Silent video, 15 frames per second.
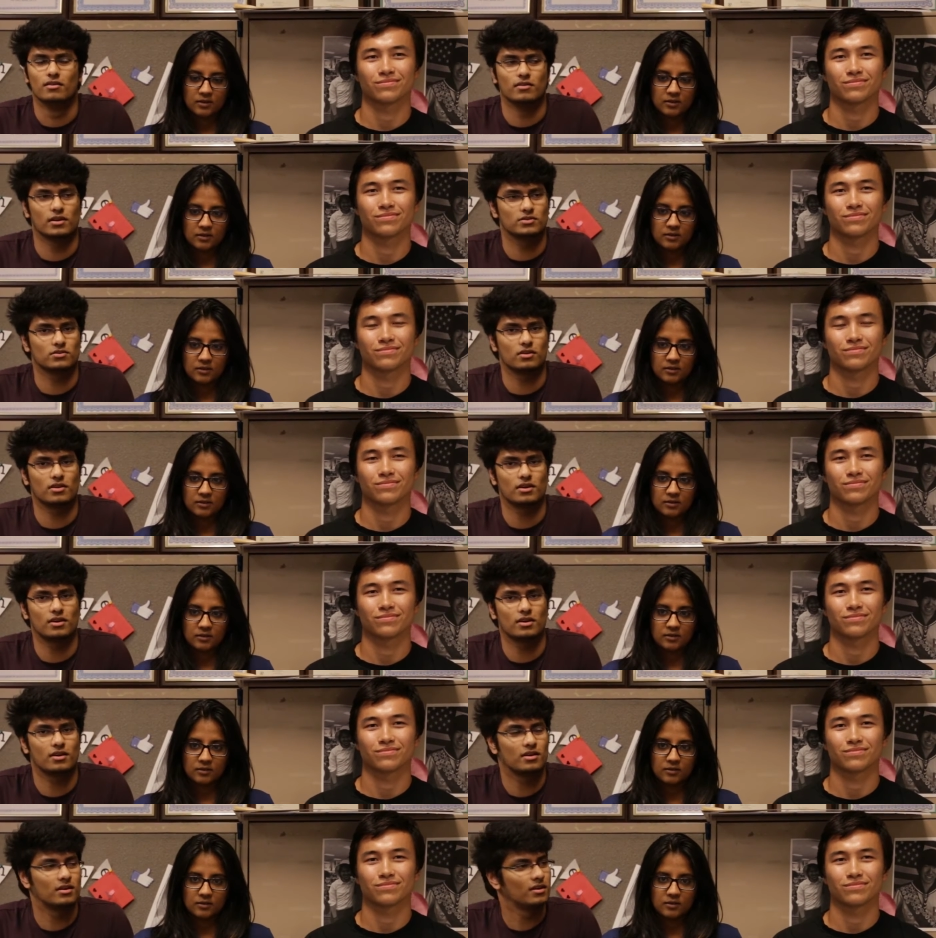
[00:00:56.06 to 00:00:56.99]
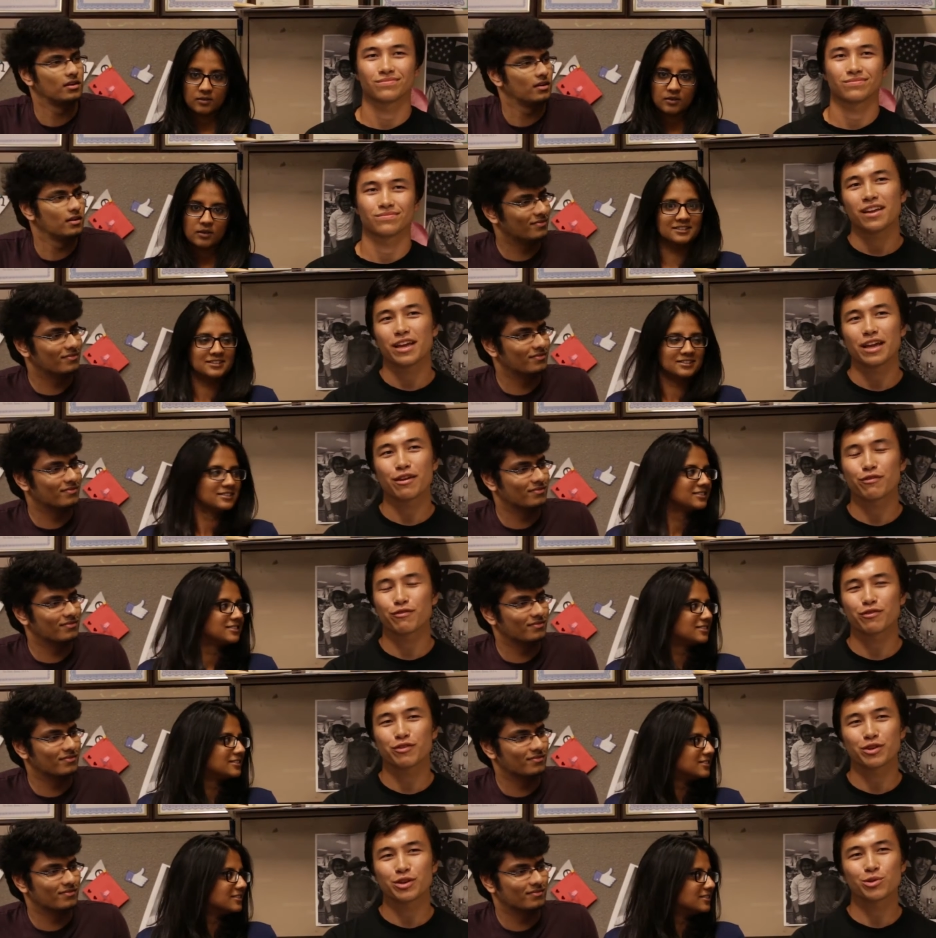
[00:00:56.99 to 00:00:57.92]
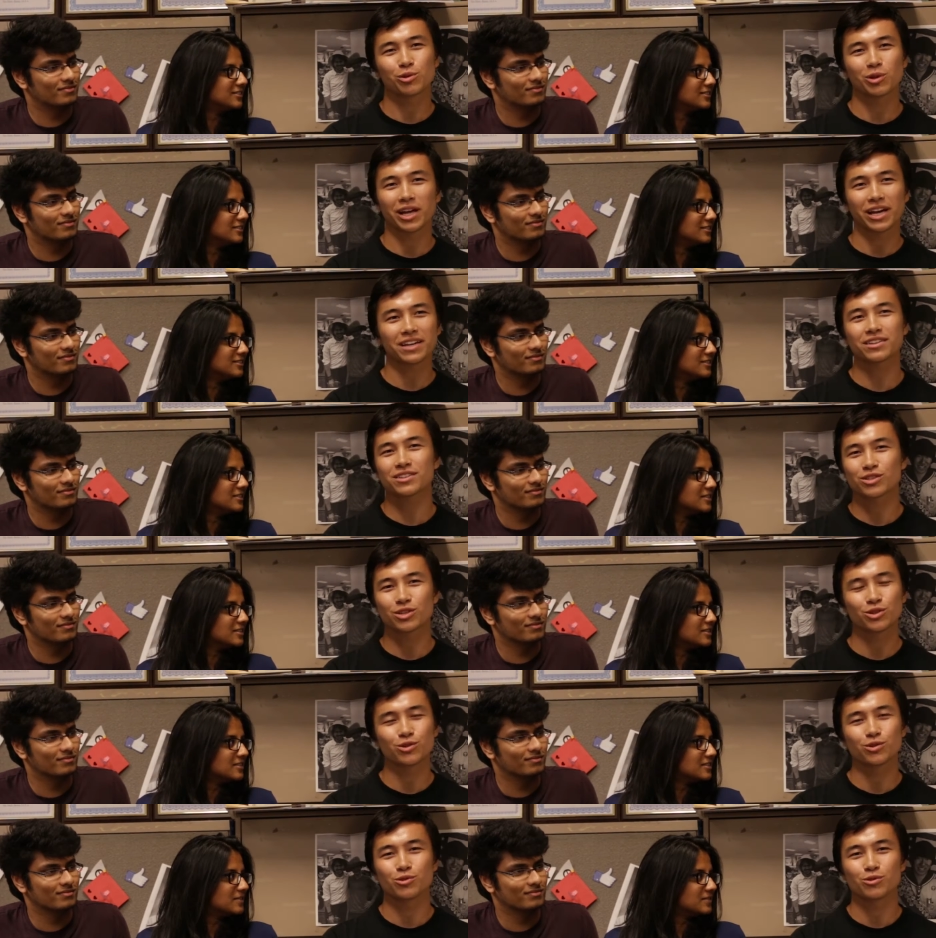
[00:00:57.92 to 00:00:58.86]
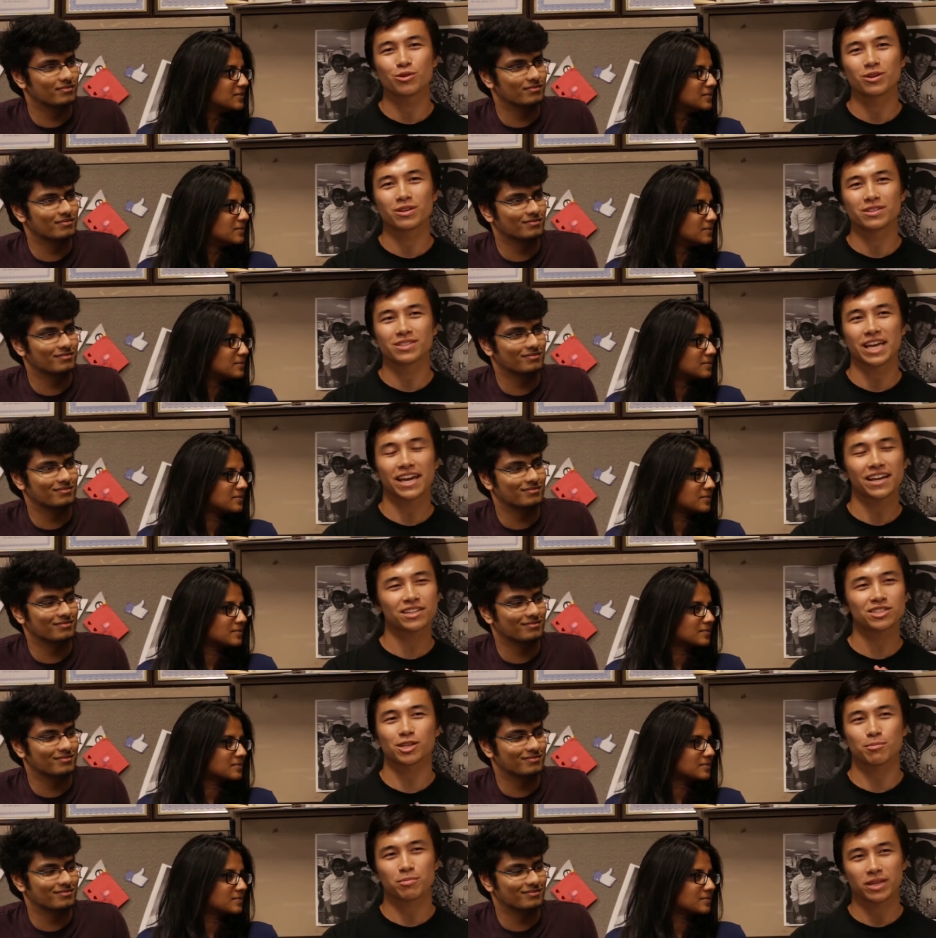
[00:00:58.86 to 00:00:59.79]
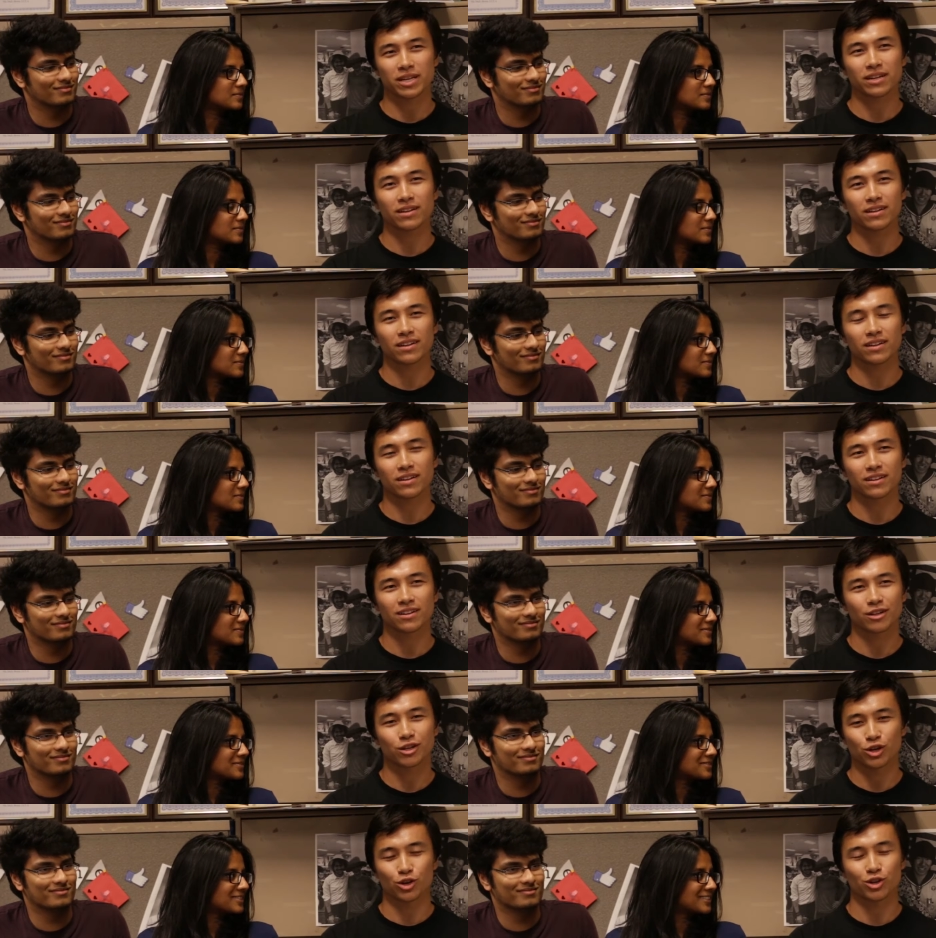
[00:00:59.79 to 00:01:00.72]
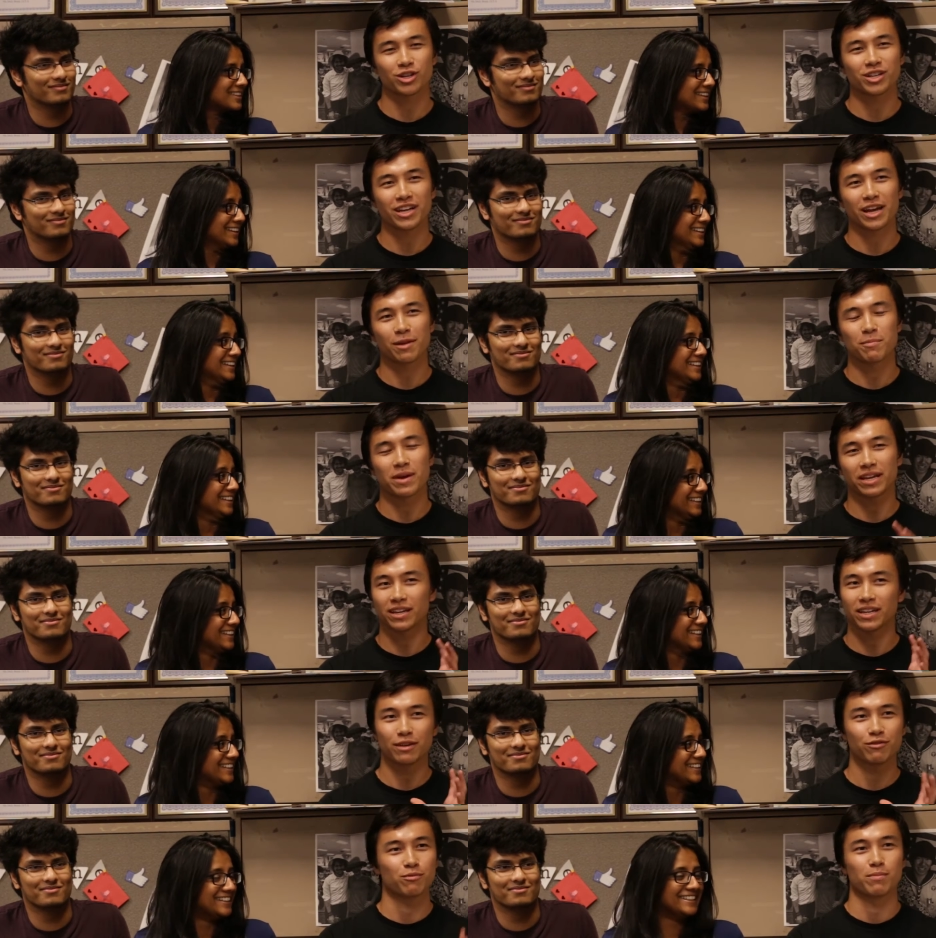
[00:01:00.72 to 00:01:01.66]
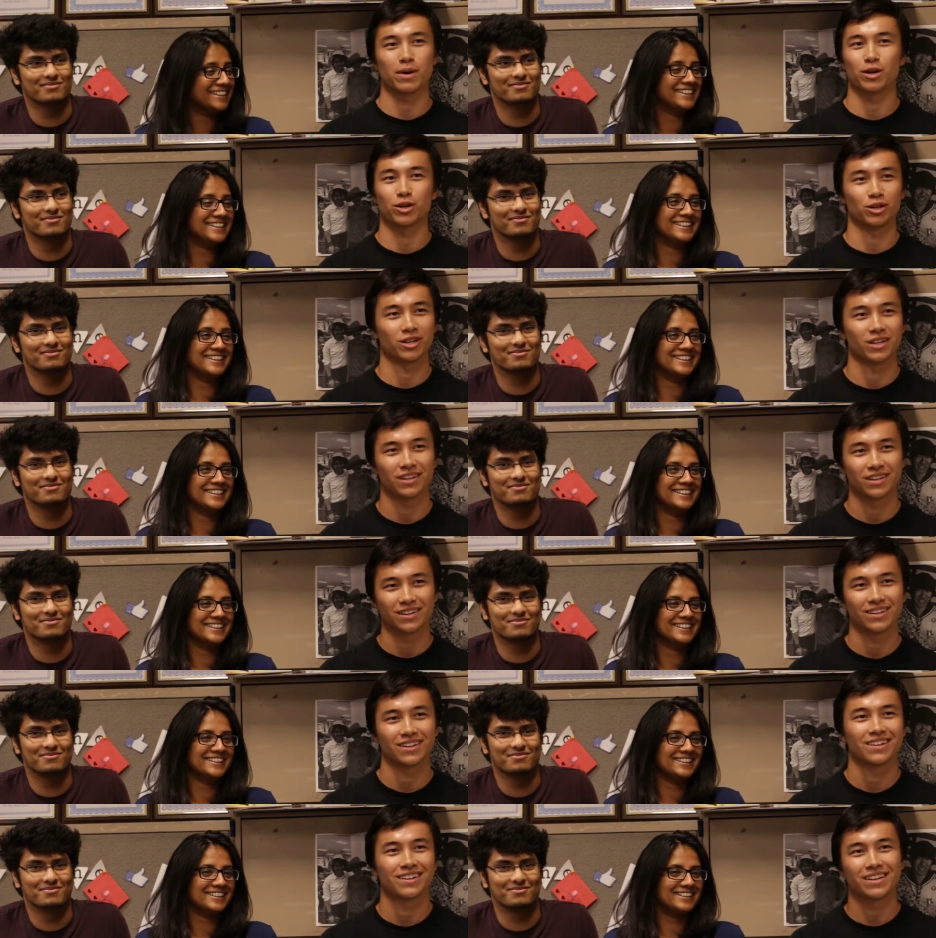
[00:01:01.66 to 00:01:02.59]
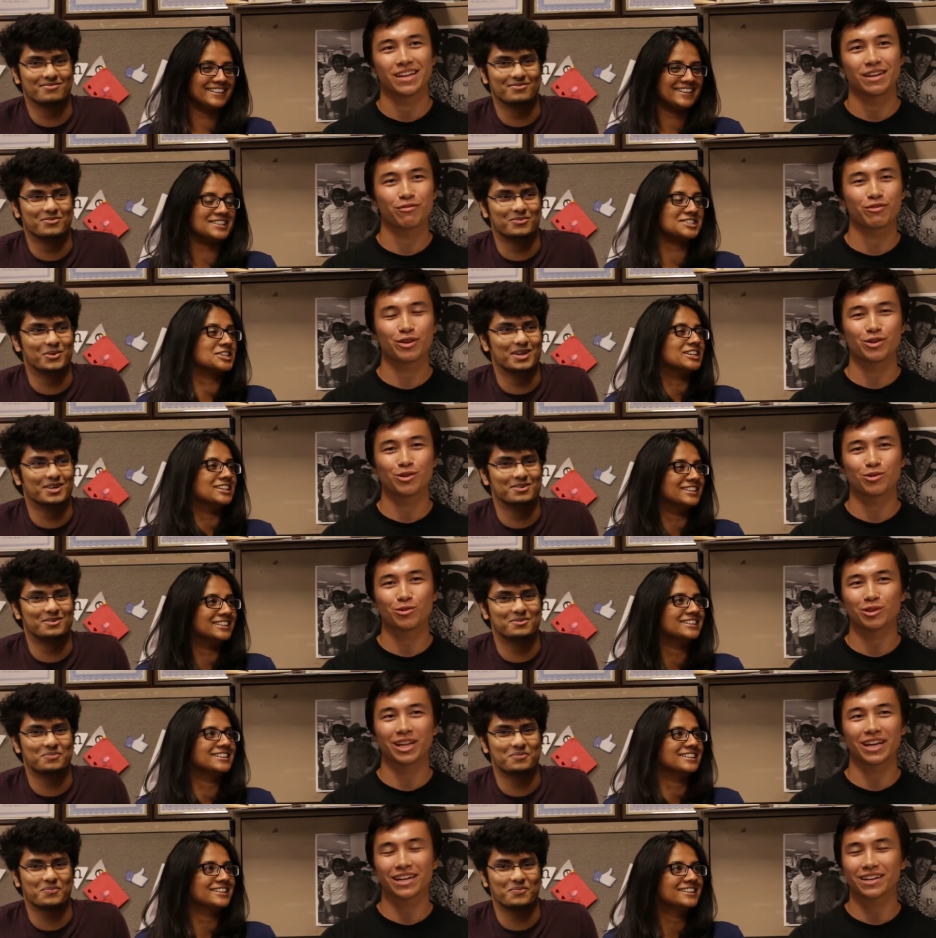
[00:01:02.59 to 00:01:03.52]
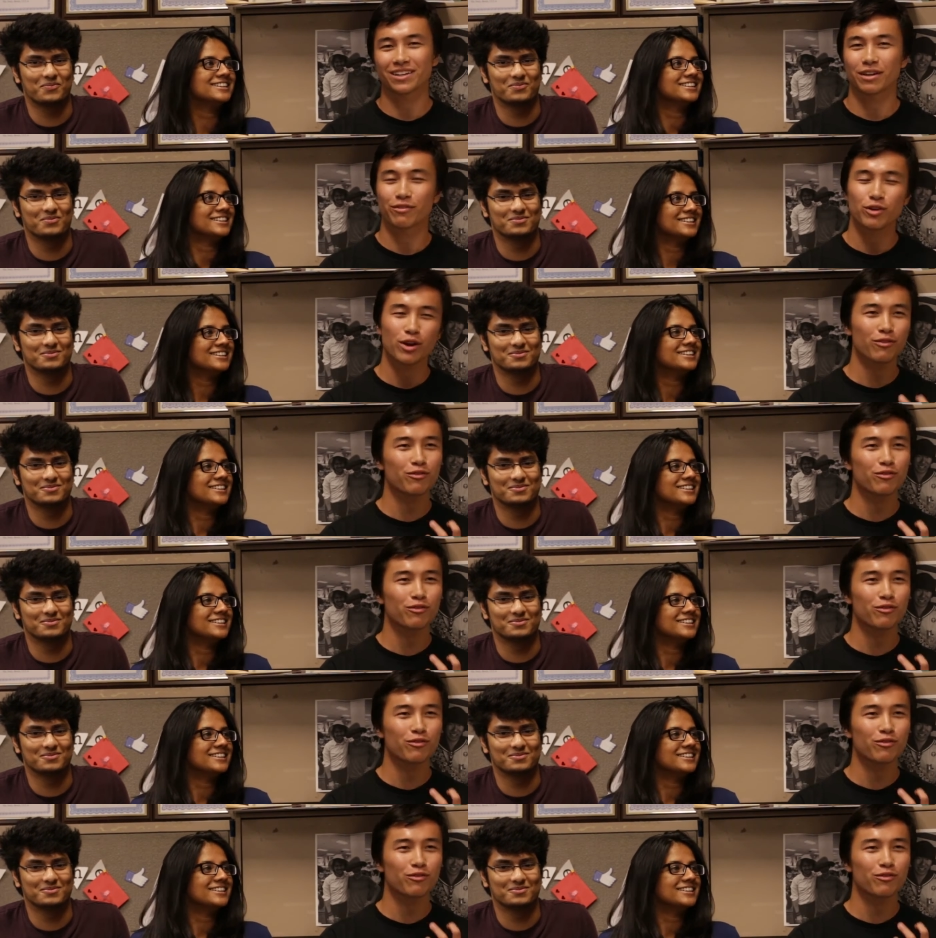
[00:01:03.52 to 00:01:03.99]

Speaker 1: that sort of thing. If you like to take something good and make it even better, if okay. you like, if you